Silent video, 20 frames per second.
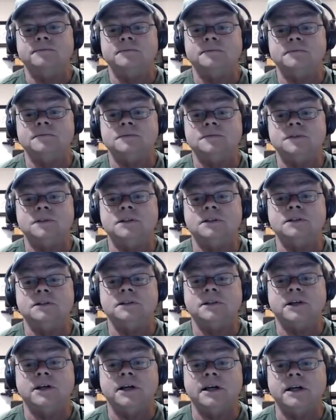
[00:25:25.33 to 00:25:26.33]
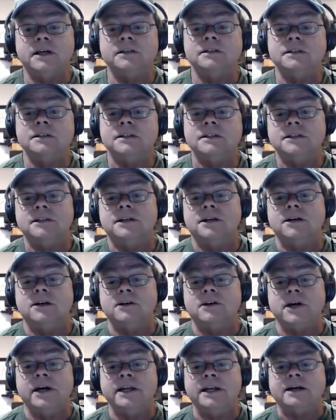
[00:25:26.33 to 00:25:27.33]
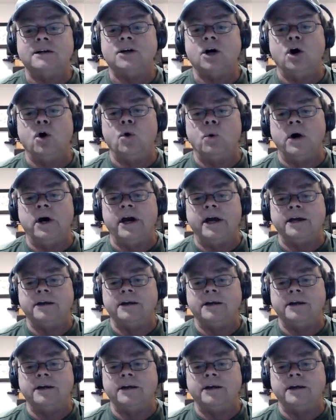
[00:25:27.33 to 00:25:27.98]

okay, okay, now go away.